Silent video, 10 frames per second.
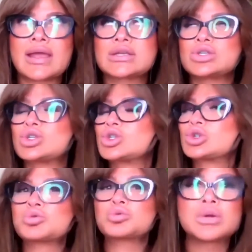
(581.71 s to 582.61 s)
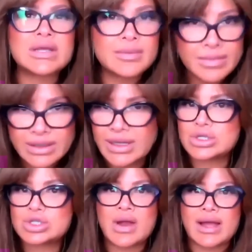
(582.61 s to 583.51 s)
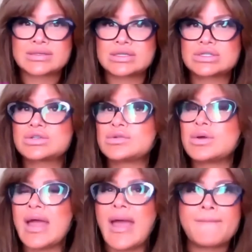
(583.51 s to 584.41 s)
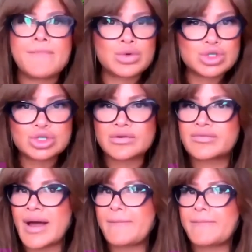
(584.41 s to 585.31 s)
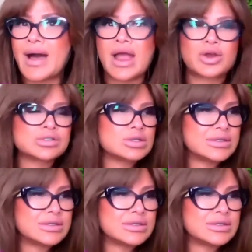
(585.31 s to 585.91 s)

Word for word: extremely attracted to emotional vampires,